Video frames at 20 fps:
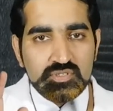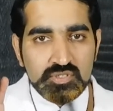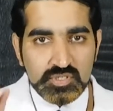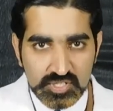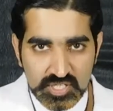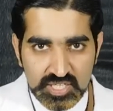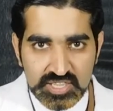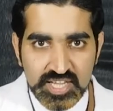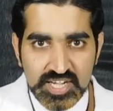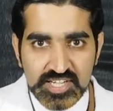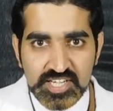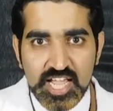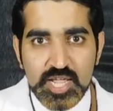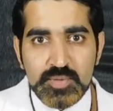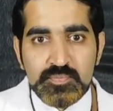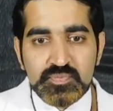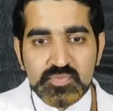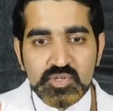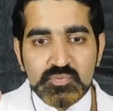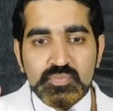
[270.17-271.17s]
Till that
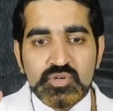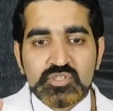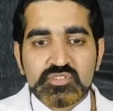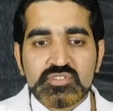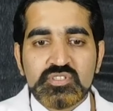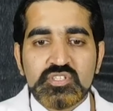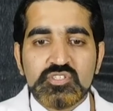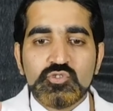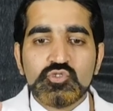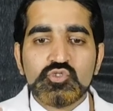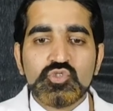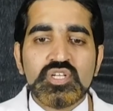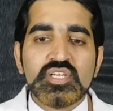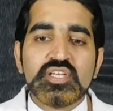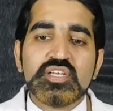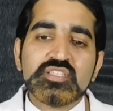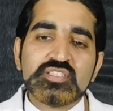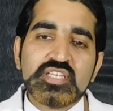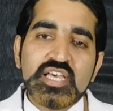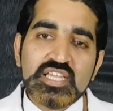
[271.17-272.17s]
time, the person usually
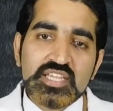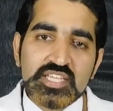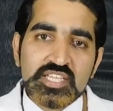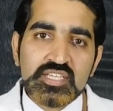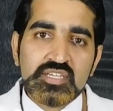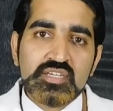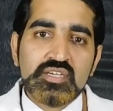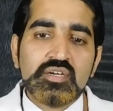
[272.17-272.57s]
is healthy